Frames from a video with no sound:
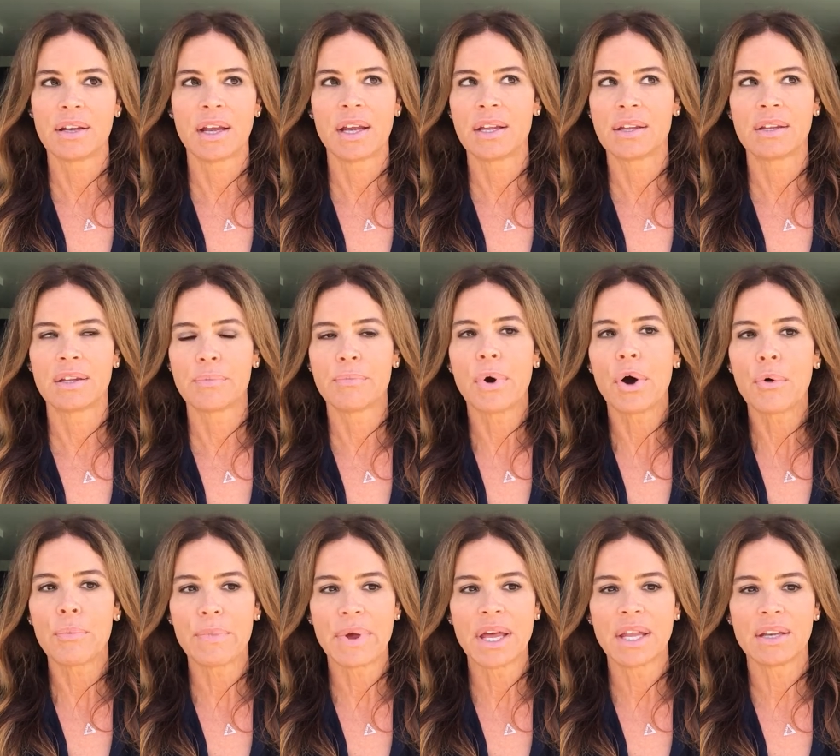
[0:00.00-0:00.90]
in the
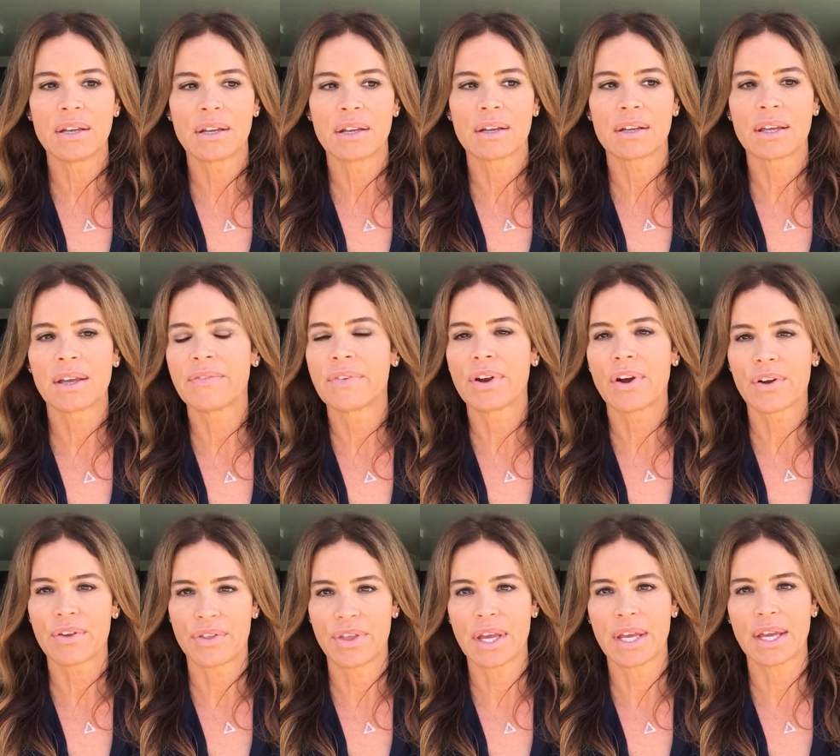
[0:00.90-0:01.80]
moment given
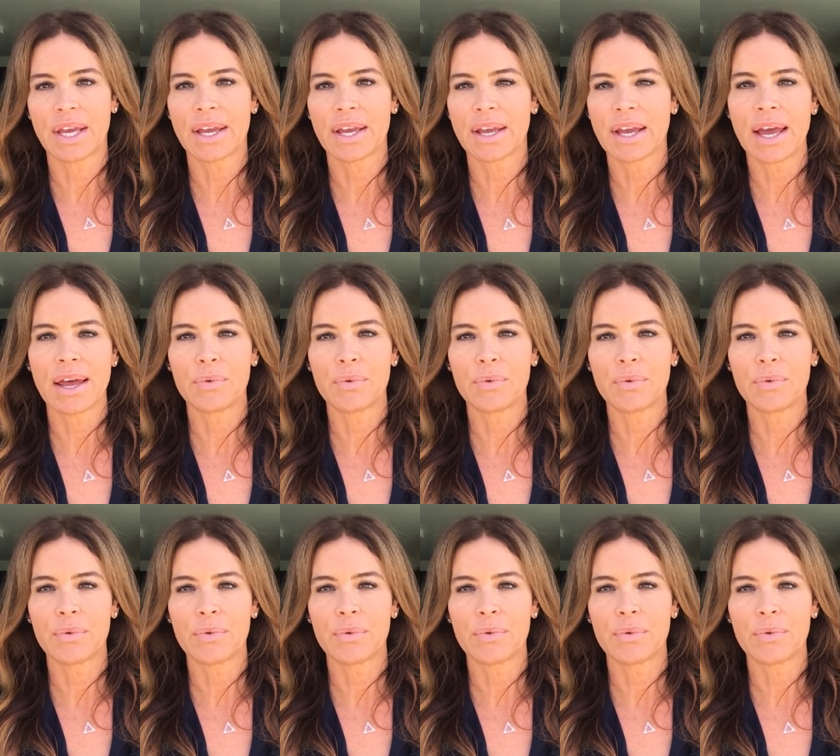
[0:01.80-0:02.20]
our thinking.